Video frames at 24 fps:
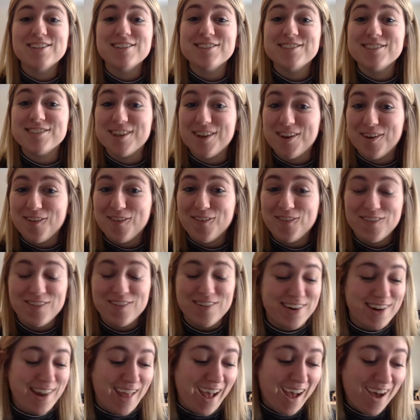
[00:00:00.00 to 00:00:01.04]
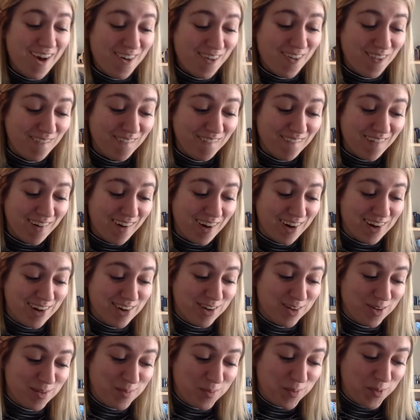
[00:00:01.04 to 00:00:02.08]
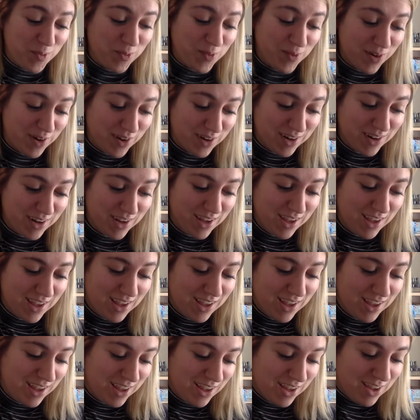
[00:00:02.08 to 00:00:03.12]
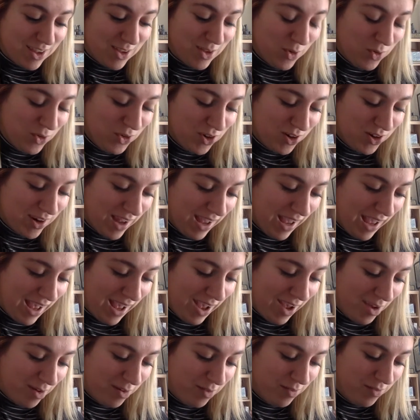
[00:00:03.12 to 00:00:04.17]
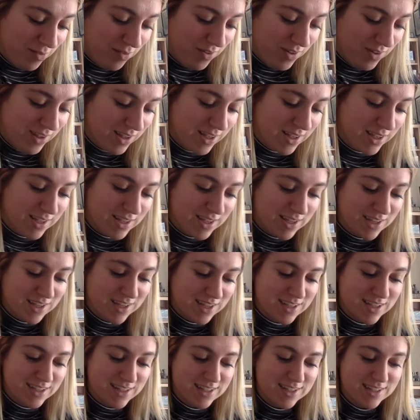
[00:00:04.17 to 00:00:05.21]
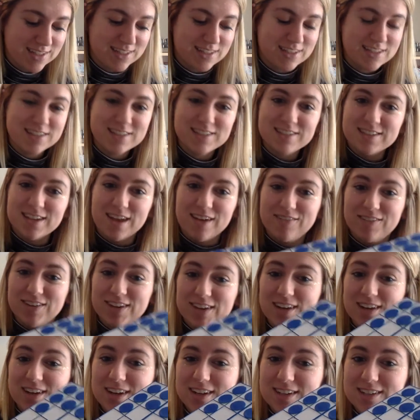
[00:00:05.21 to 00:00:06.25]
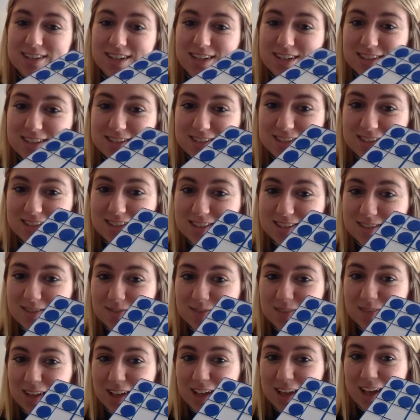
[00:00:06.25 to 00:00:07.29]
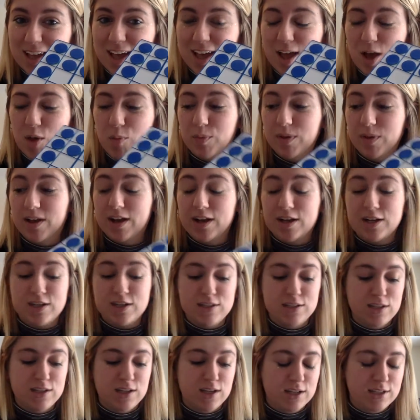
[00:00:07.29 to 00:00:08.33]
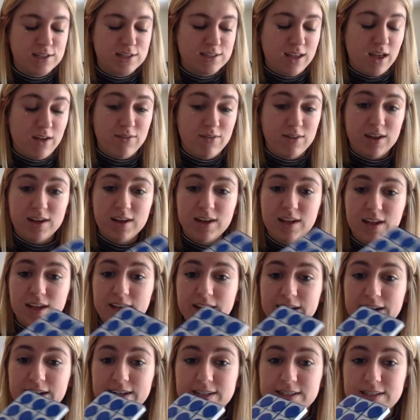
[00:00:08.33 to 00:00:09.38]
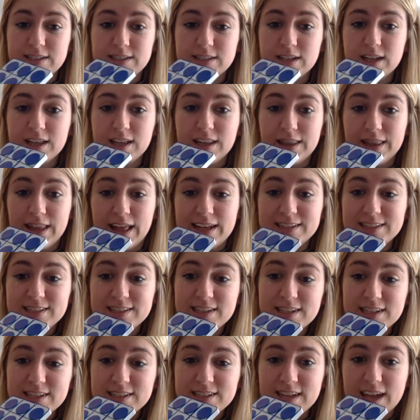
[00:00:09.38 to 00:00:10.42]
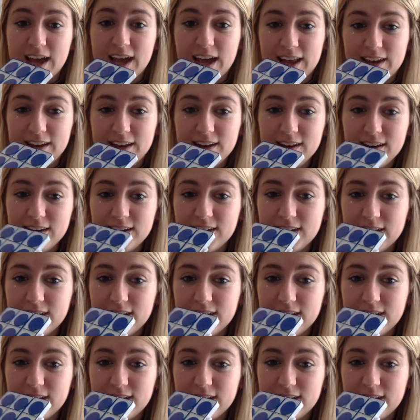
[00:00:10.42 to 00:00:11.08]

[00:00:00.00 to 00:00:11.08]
So now on your board, you should have seven discs because seven is less than 10,